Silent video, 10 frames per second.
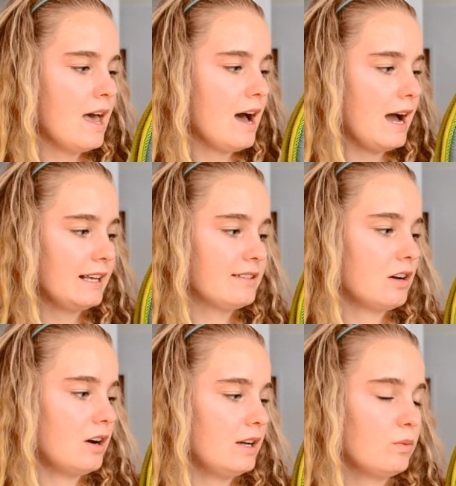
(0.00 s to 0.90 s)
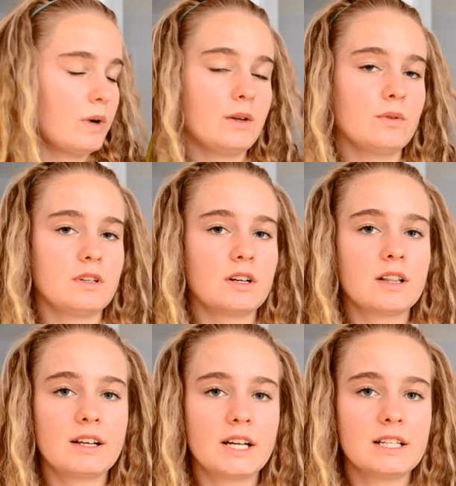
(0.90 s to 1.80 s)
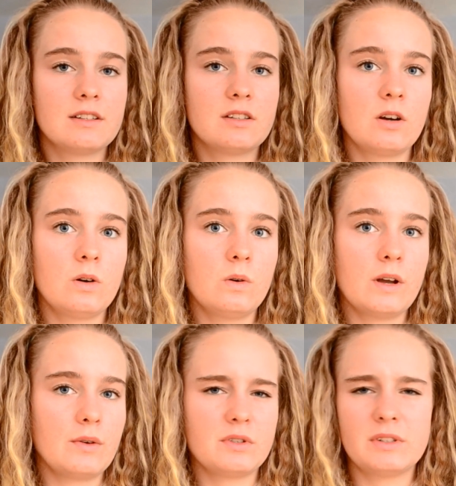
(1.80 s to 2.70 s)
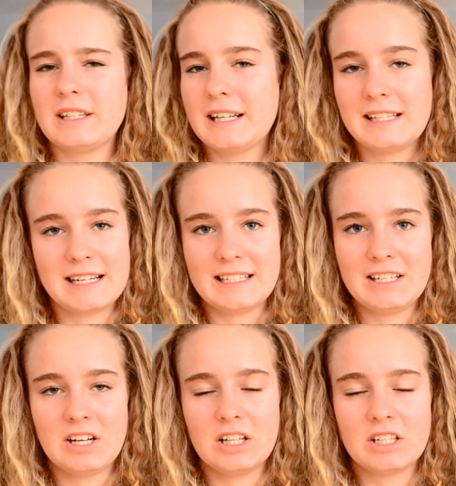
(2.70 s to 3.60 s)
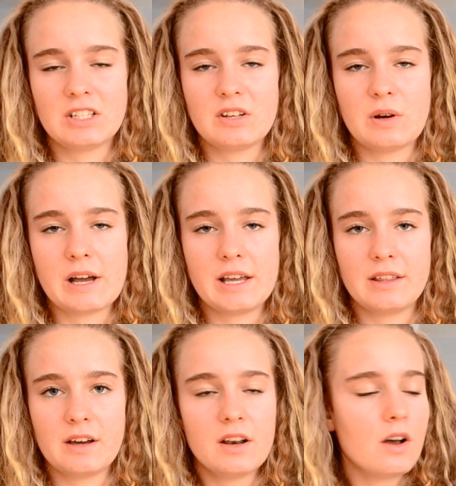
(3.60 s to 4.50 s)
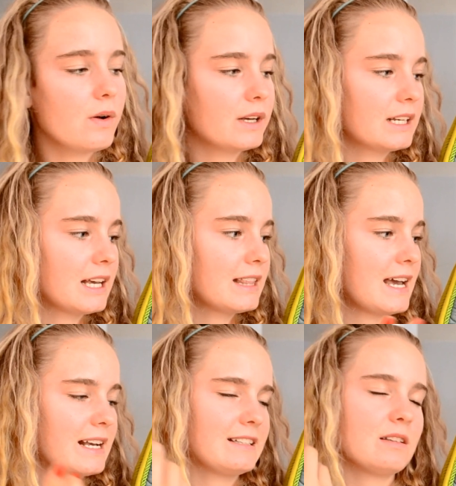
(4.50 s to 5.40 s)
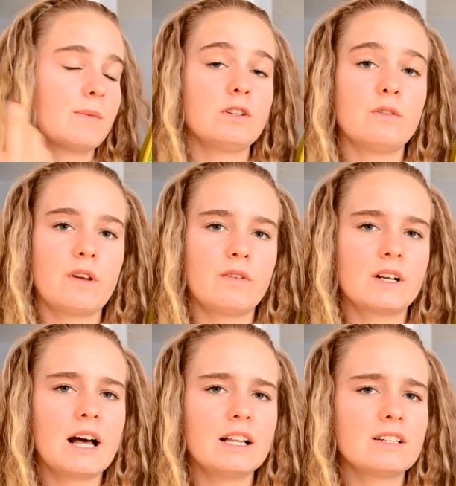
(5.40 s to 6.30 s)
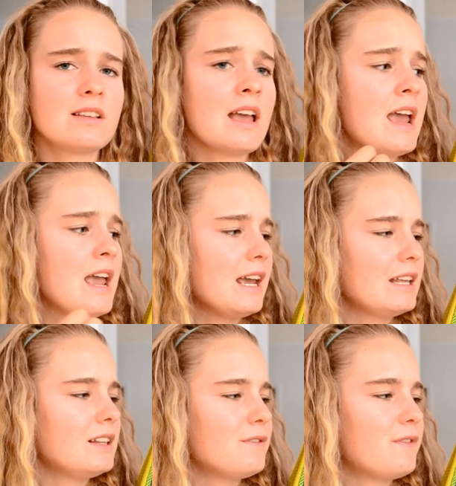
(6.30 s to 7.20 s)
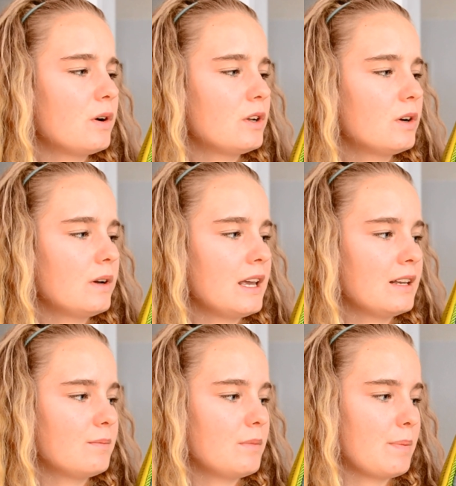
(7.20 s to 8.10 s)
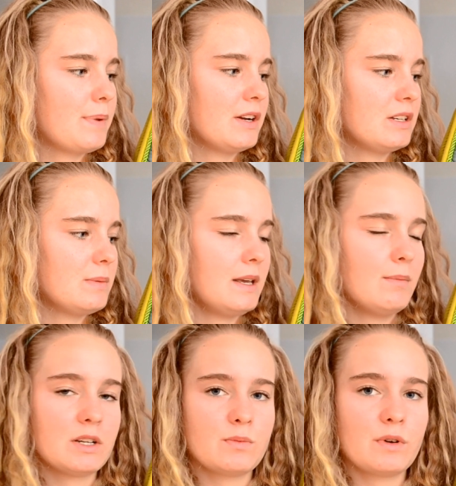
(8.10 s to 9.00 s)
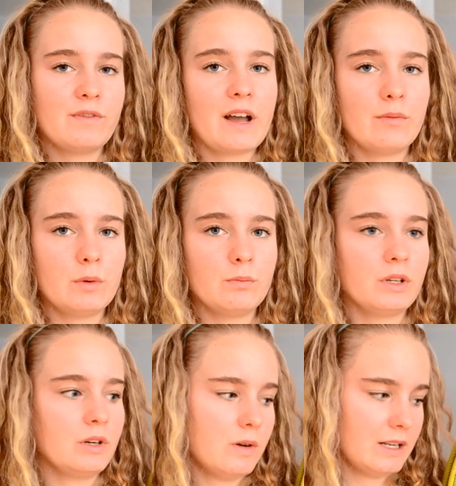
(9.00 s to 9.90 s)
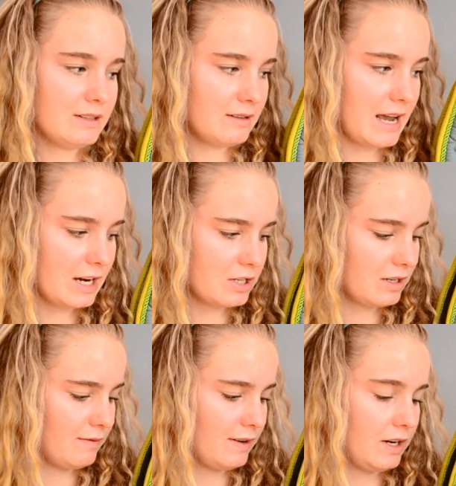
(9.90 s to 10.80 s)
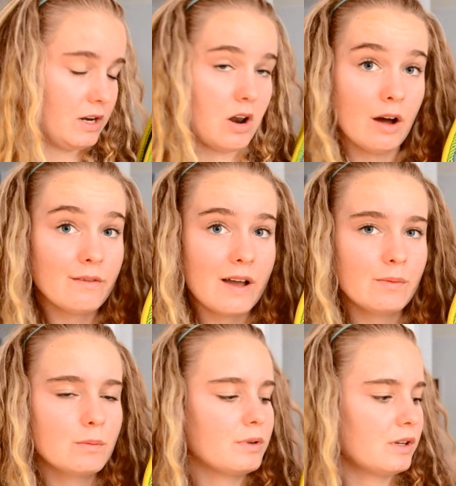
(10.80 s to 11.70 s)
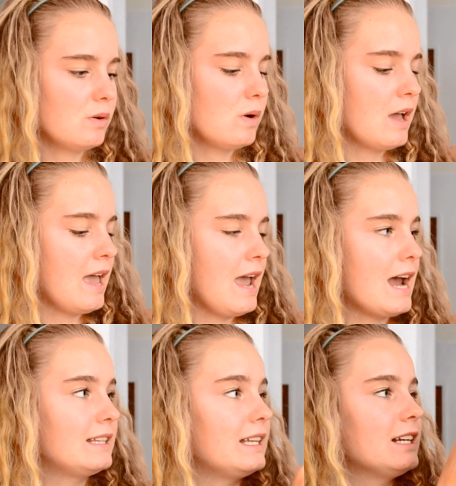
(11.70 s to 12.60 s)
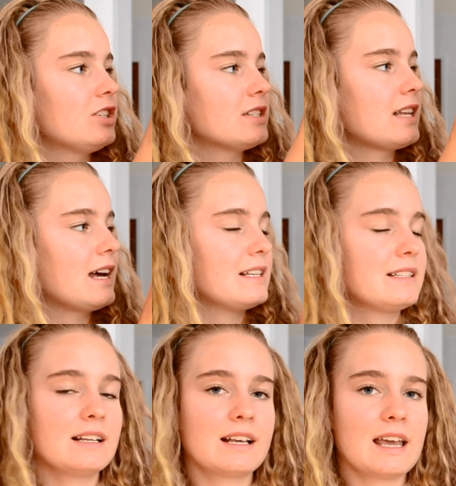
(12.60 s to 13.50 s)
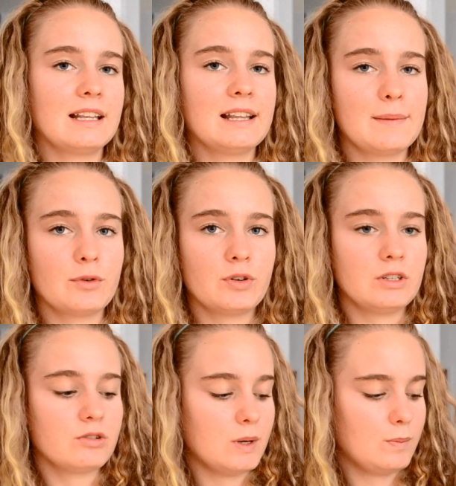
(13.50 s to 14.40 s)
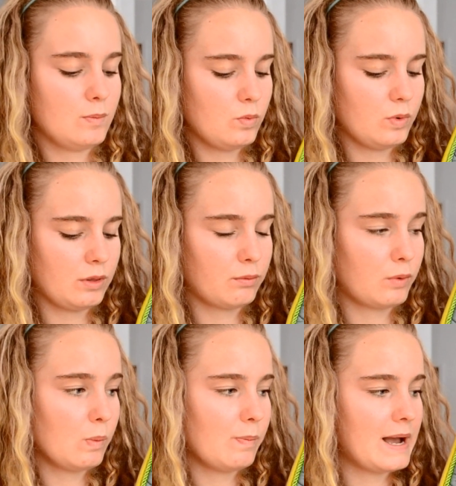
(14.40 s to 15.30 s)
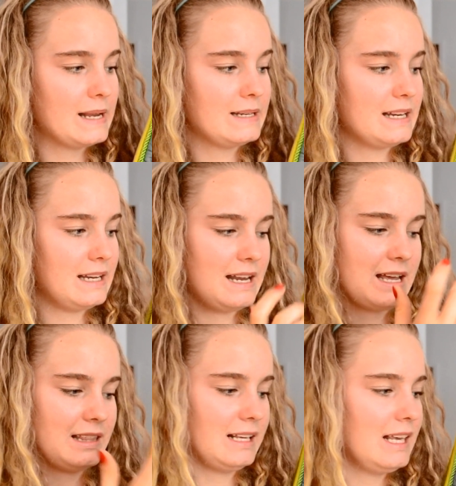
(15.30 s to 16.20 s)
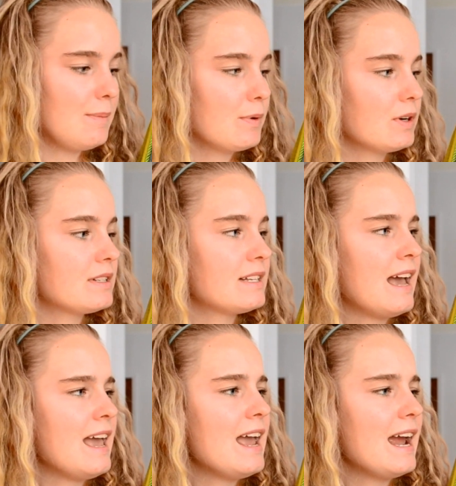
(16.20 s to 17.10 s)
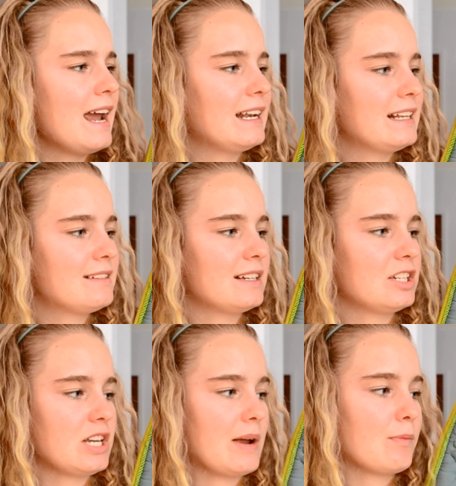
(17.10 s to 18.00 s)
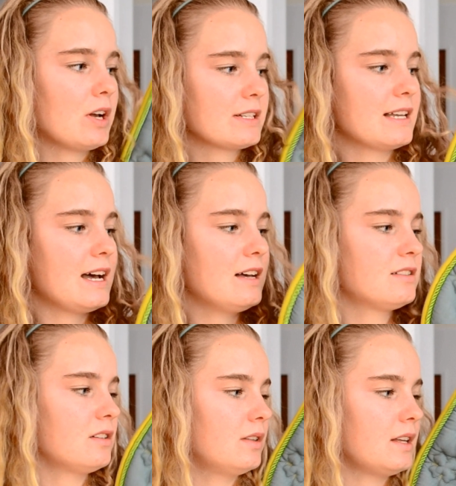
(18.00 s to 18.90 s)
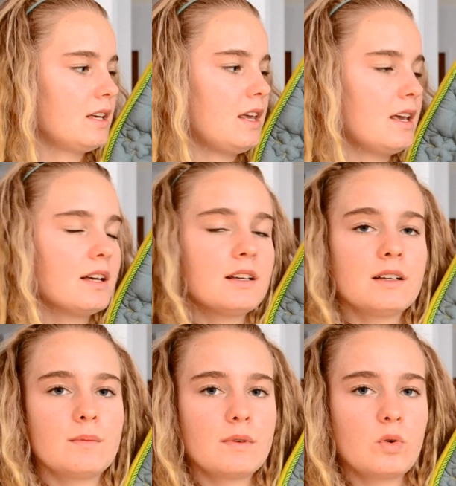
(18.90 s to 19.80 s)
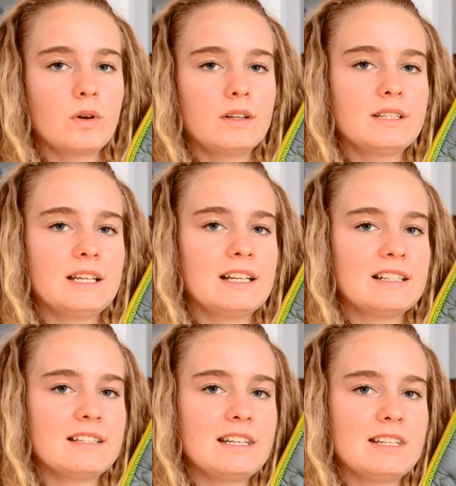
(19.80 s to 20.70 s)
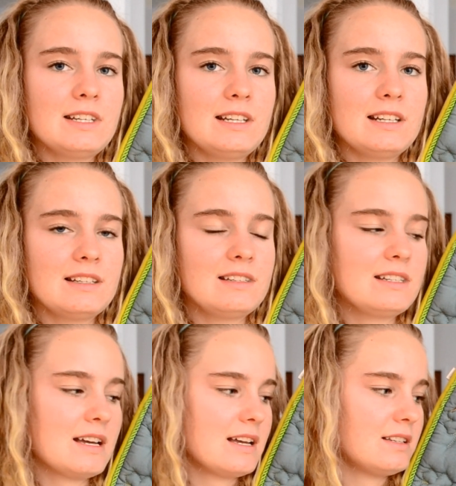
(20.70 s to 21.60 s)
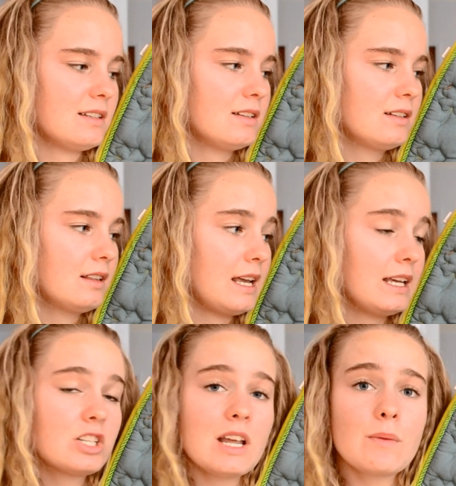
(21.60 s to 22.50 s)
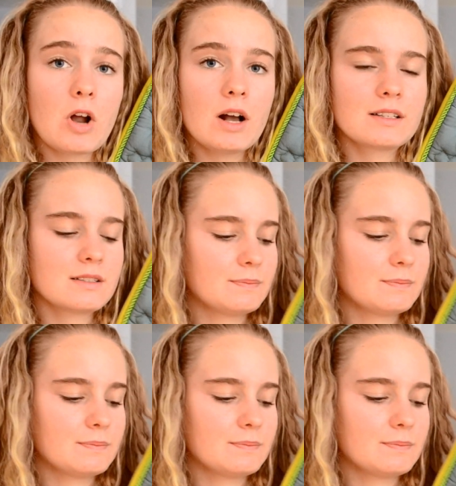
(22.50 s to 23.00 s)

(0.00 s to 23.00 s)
I saw it when it was on clearance, so it was only like $19, so I thought, oh, I'm gonna get that because it's my two favorite colors. In the photo, it appeared to be much more vibrant blue. It's actually a very not vibrant blue. And then it just has, again, lime green trim with rope binding and the keepers, and it's a shamrock style, so the quilting and stitching is done like shamrocks.